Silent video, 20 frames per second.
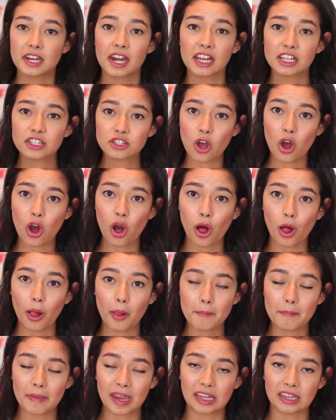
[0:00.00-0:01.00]
Today's
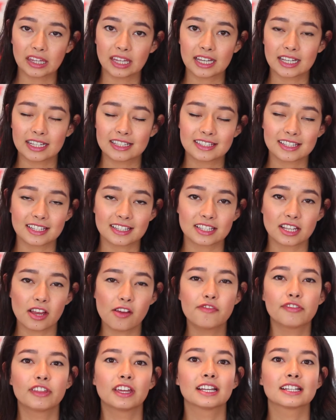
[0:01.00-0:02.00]
haul mainly consists
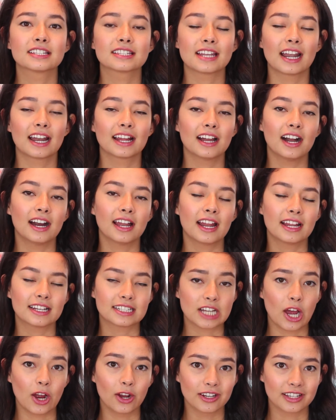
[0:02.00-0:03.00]
of things that I got
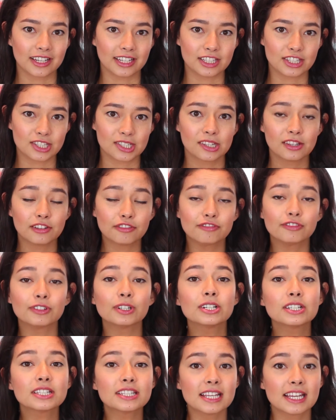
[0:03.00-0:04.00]
at Target. So the
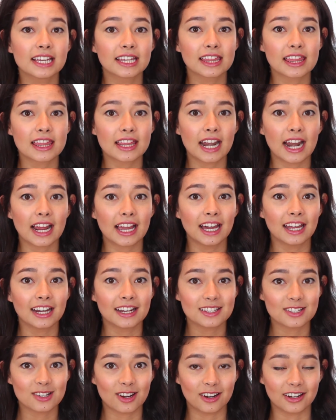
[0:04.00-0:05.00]
first thing that I
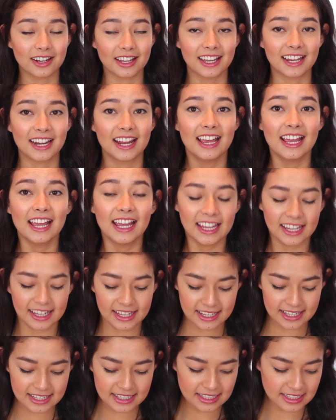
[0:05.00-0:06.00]
got at Target
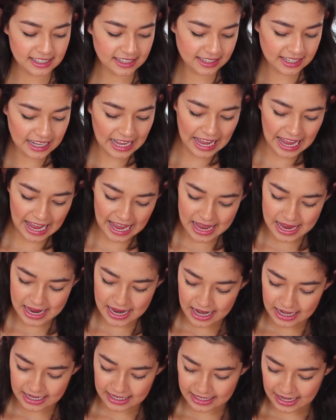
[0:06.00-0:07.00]
is
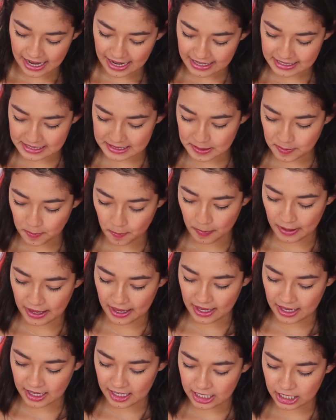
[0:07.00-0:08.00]
a nice
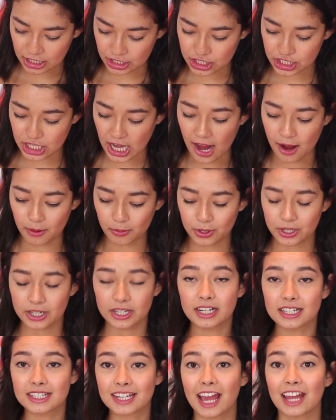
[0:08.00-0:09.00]
big
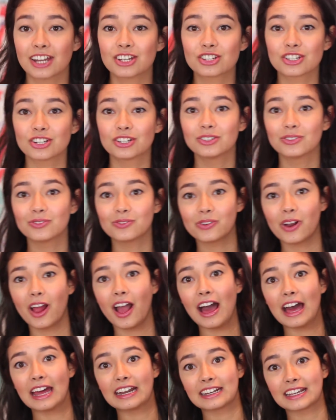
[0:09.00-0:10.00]
shower tension
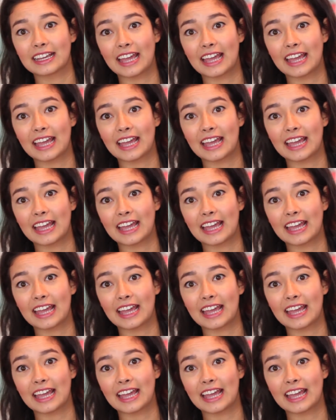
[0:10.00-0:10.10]
rod